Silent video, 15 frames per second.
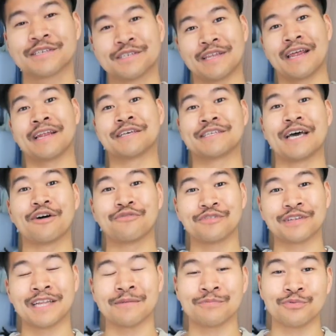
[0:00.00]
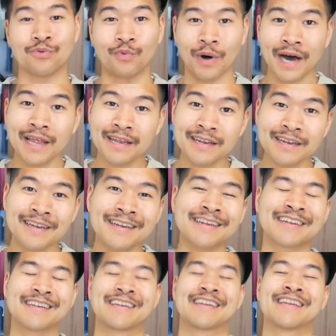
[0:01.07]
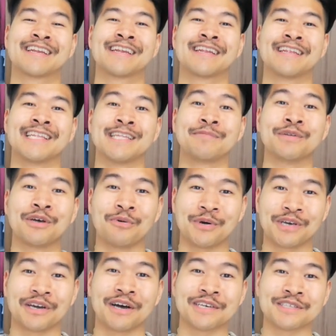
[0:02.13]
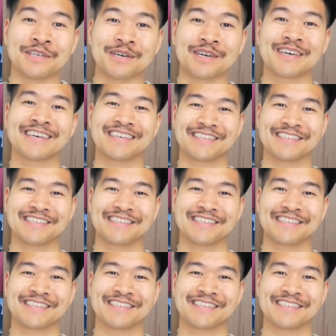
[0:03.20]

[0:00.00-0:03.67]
so that is outfit number one. Let me know what you guys think.